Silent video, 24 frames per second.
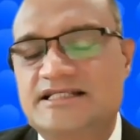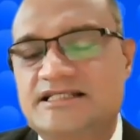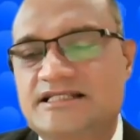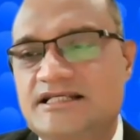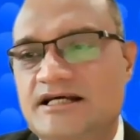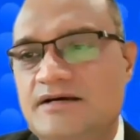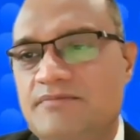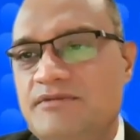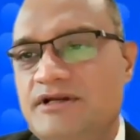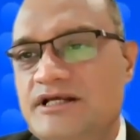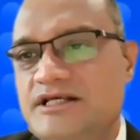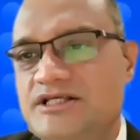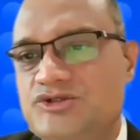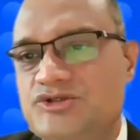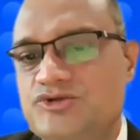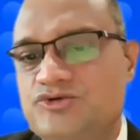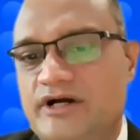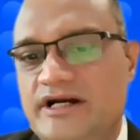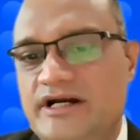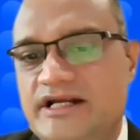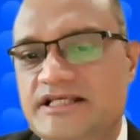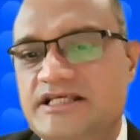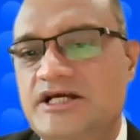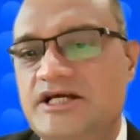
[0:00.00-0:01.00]
established
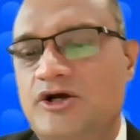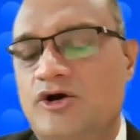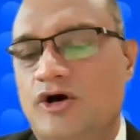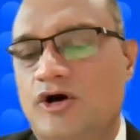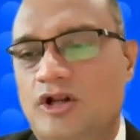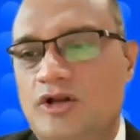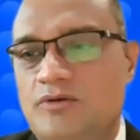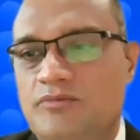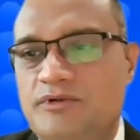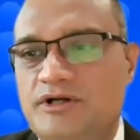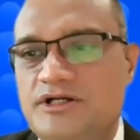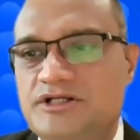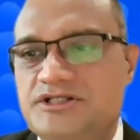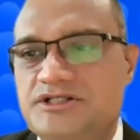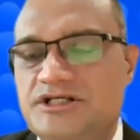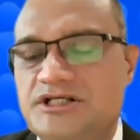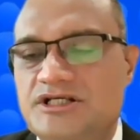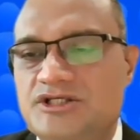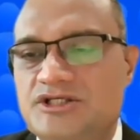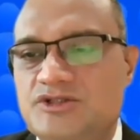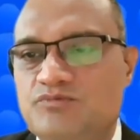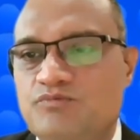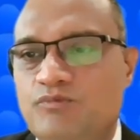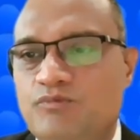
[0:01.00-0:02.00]
strategic
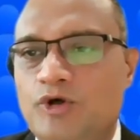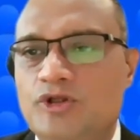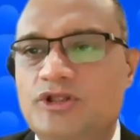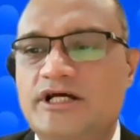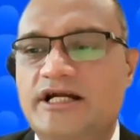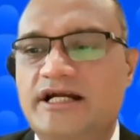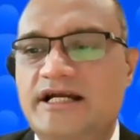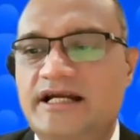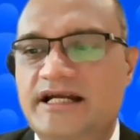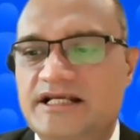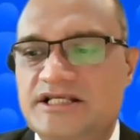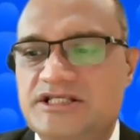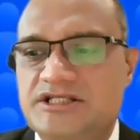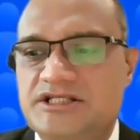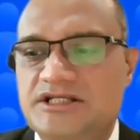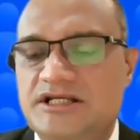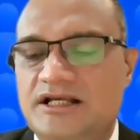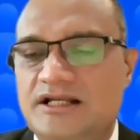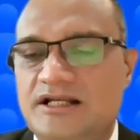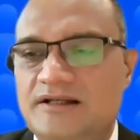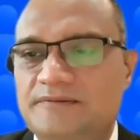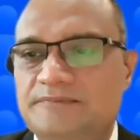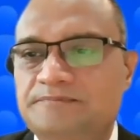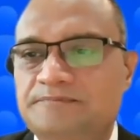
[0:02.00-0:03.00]
collaborations both at
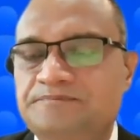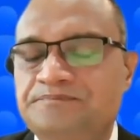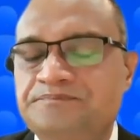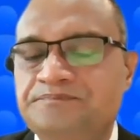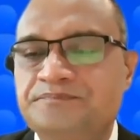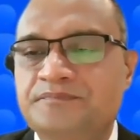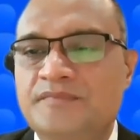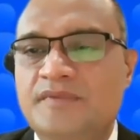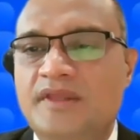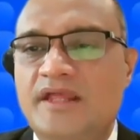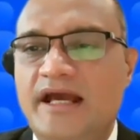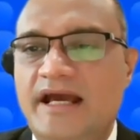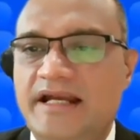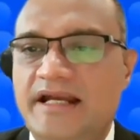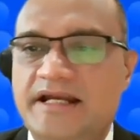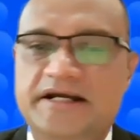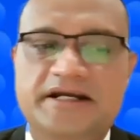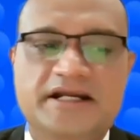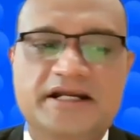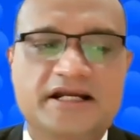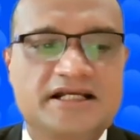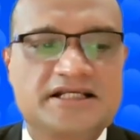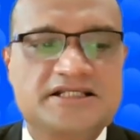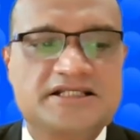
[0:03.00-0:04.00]
national and
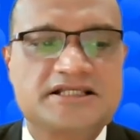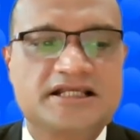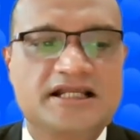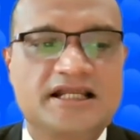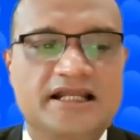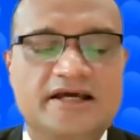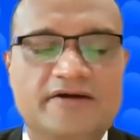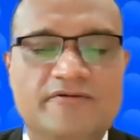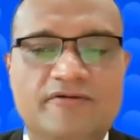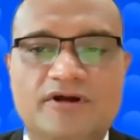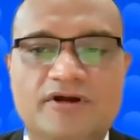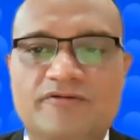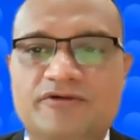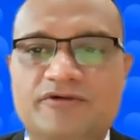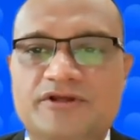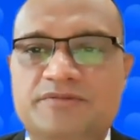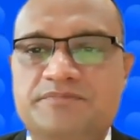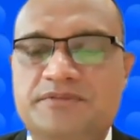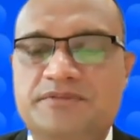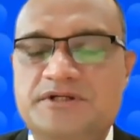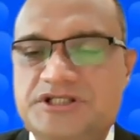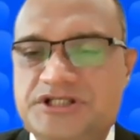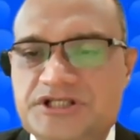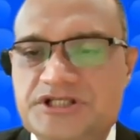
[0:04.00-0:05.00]
international level
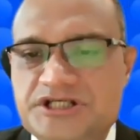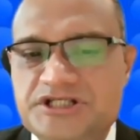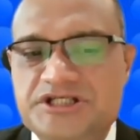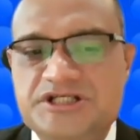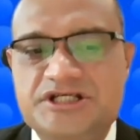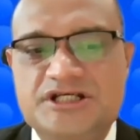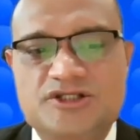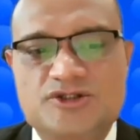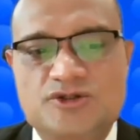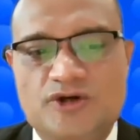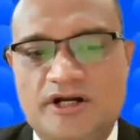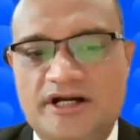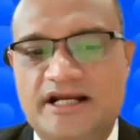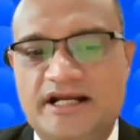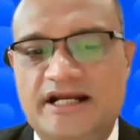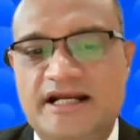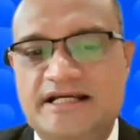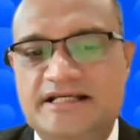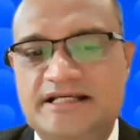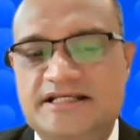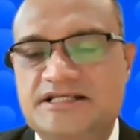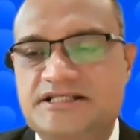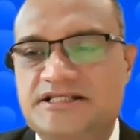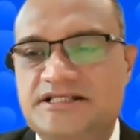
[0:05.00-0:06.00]
with prestigious
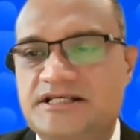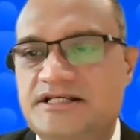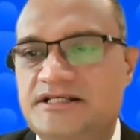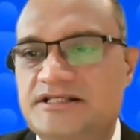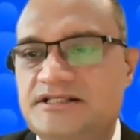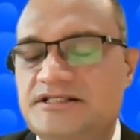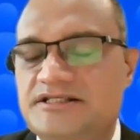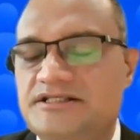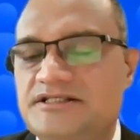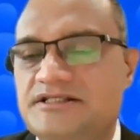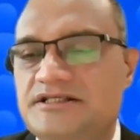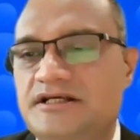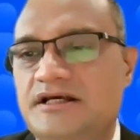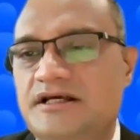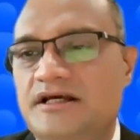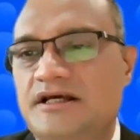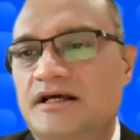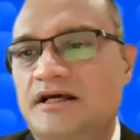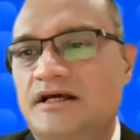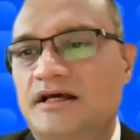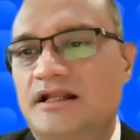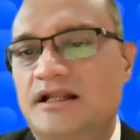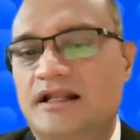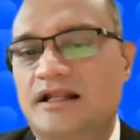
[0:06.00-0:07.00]
organizations
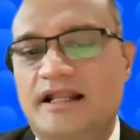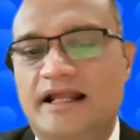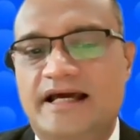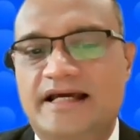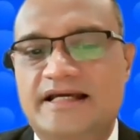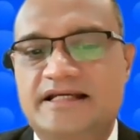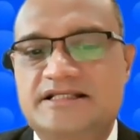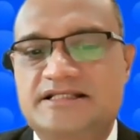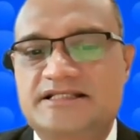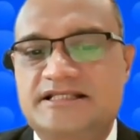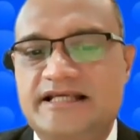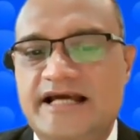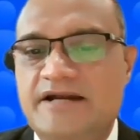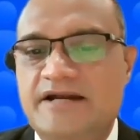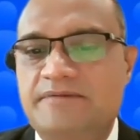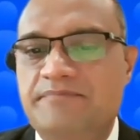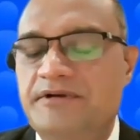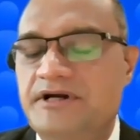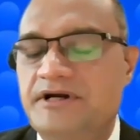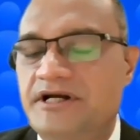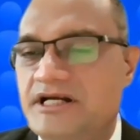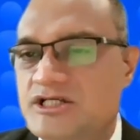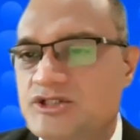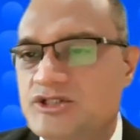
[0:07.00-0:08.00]
like
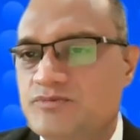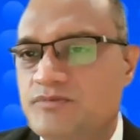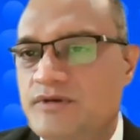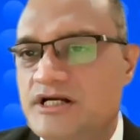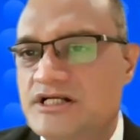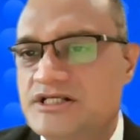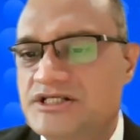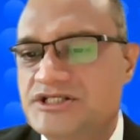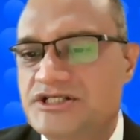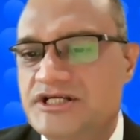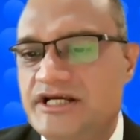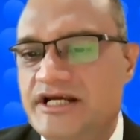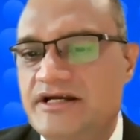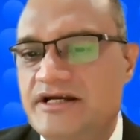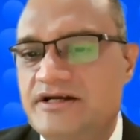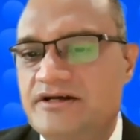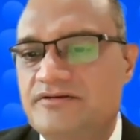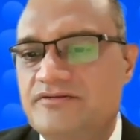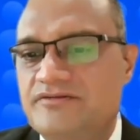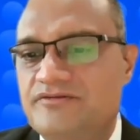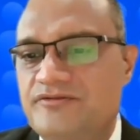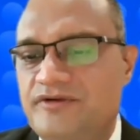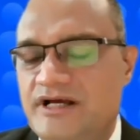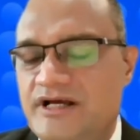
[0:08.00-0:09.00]
St. Petersburg State
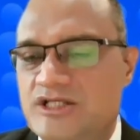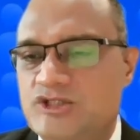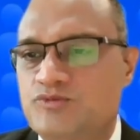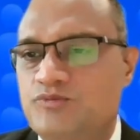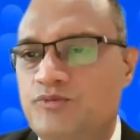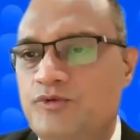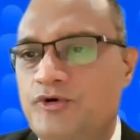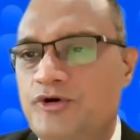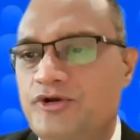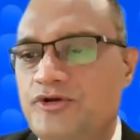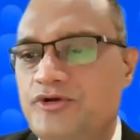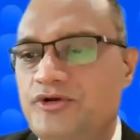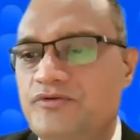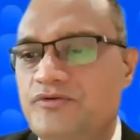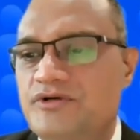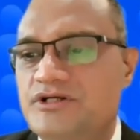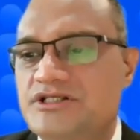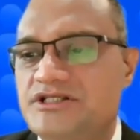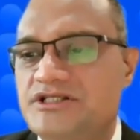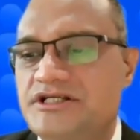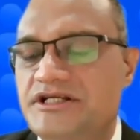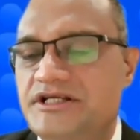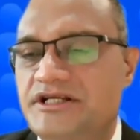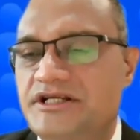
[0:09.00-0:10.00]
Transport
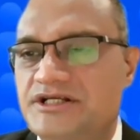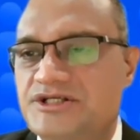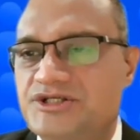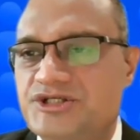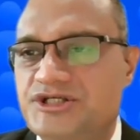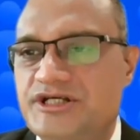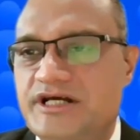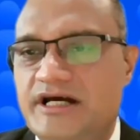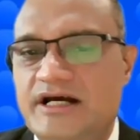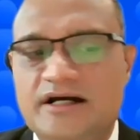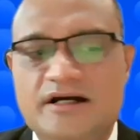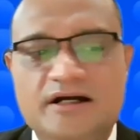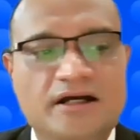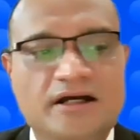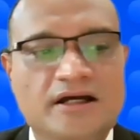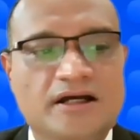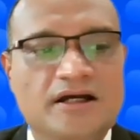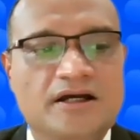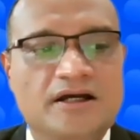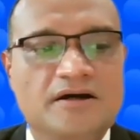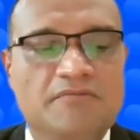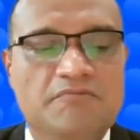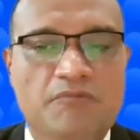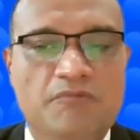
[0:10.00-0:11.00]
University, Russia;
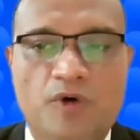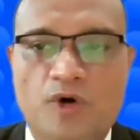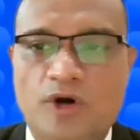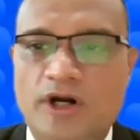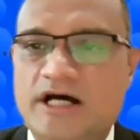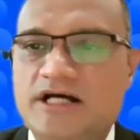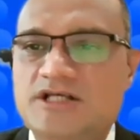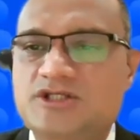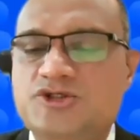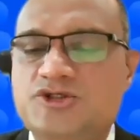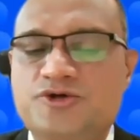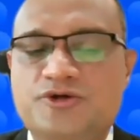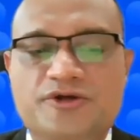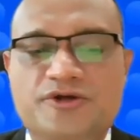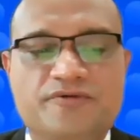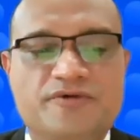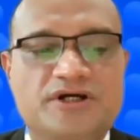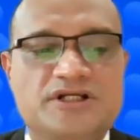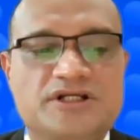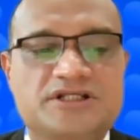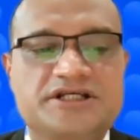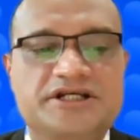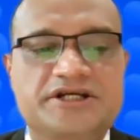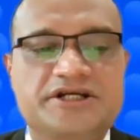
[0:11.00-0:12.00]
Monash
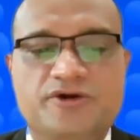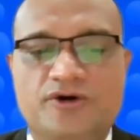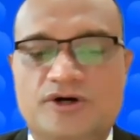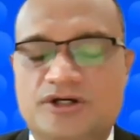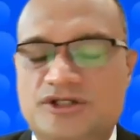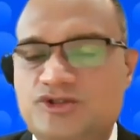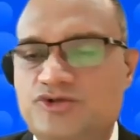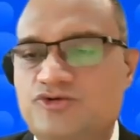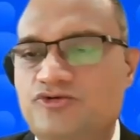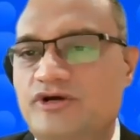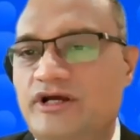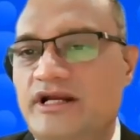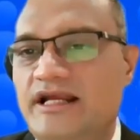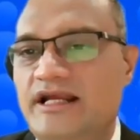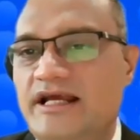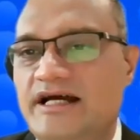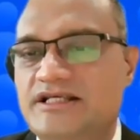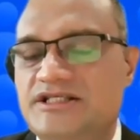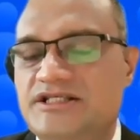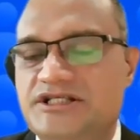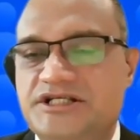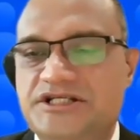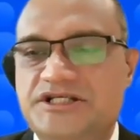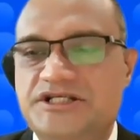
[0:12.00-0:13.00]
University,
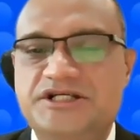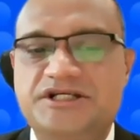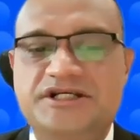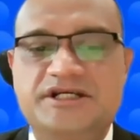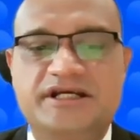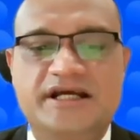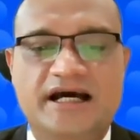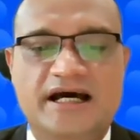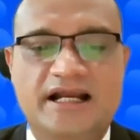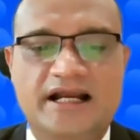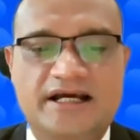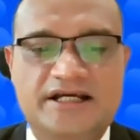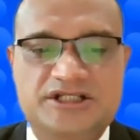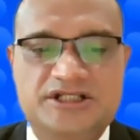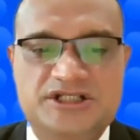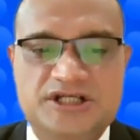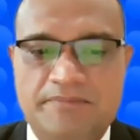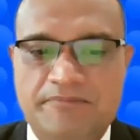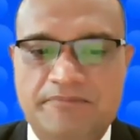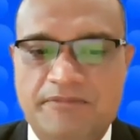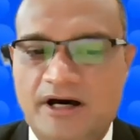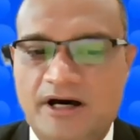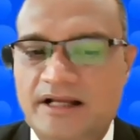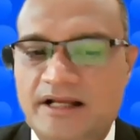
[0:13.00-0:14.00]
Australia; JTTRI,
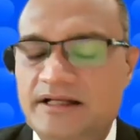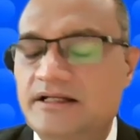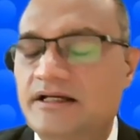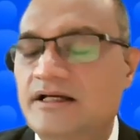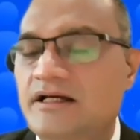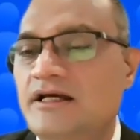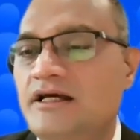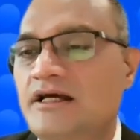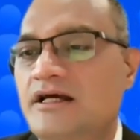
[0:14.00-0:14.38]
Japan;